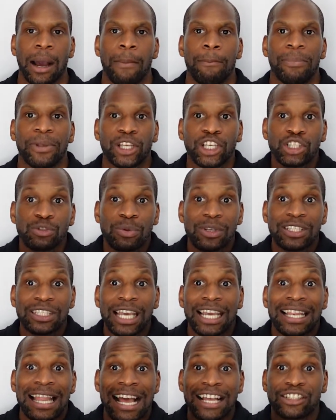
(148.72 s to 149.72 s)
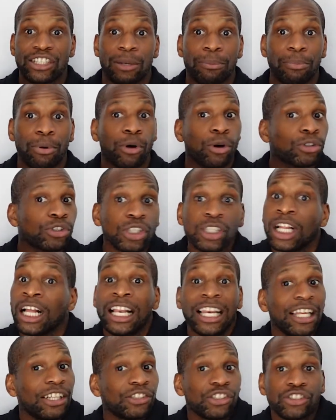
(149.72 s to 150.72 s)
because we say that's important.
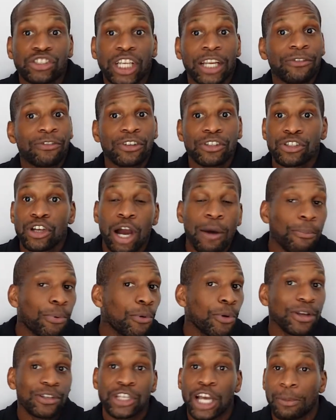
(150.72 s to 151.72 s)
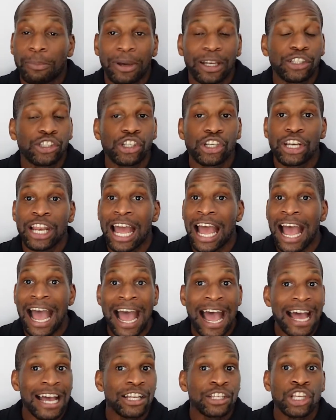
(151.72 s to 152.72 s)
Let's just say, for example, it's our patient that
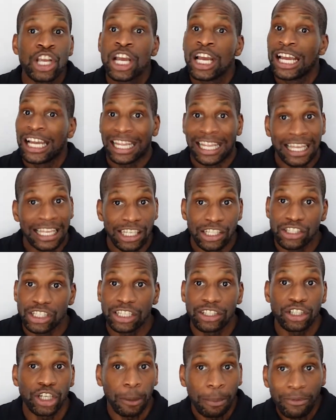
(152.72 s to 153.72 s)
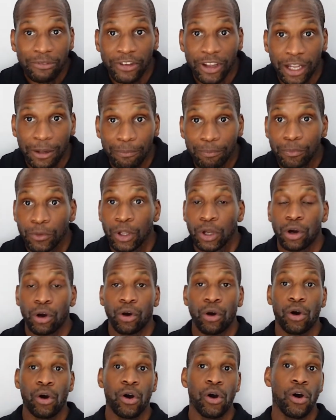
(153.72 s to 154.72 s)
has Achilles tendinopathy,
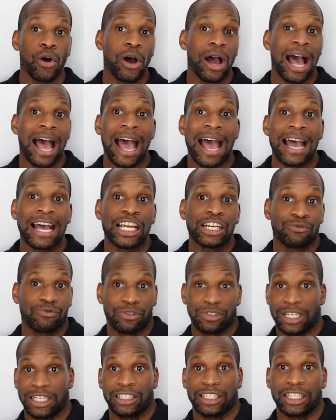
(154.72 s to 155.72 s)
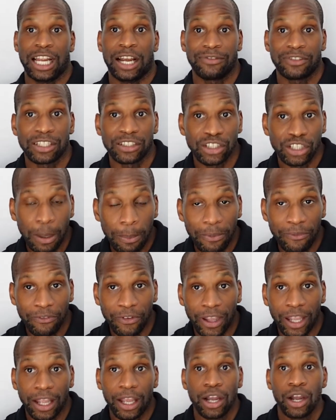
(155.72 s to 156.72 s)
or has rotator cuff
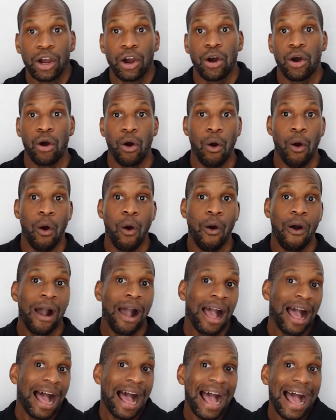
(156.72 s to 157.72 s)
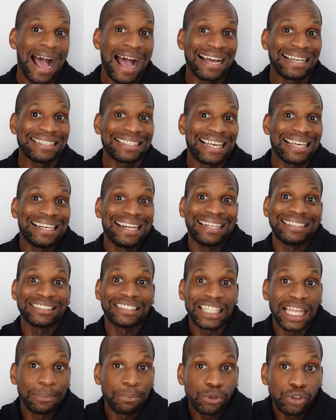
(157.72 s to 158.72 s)
tendinopathy, or has an
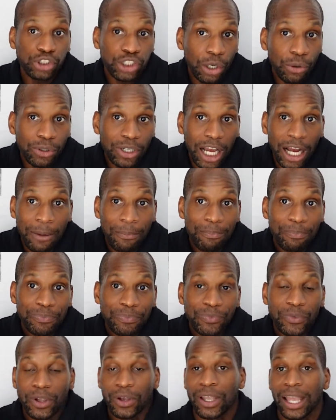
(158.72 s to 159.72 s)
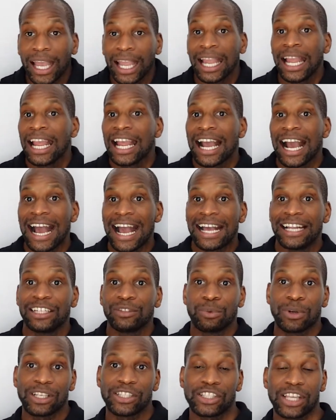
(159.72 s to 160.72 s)
unstable shoulder. And
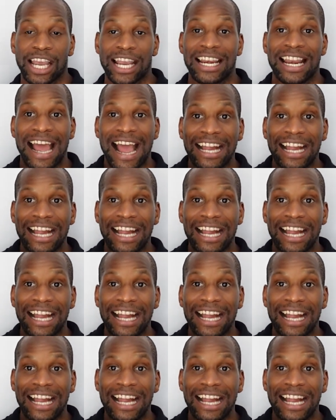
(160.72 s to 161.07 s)
we're saying that